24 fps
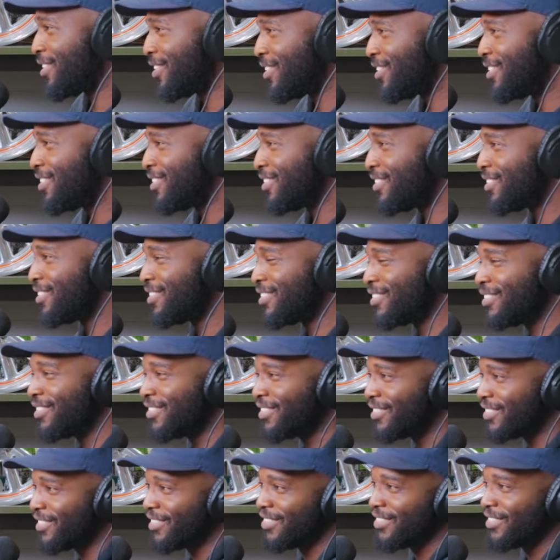
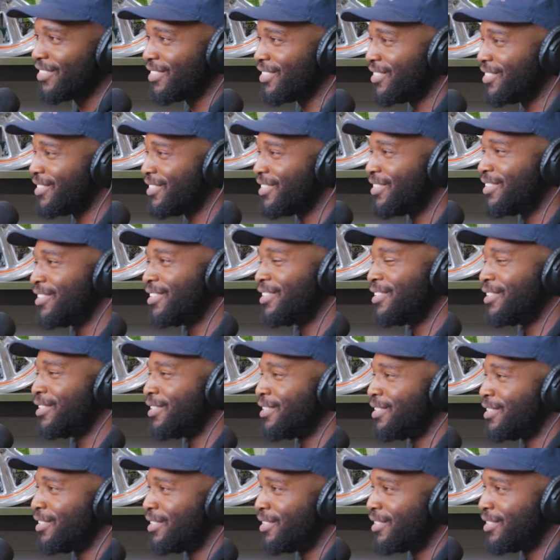
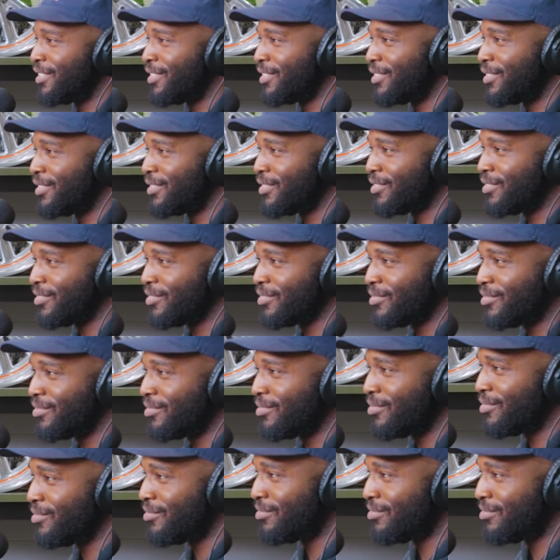[no speech]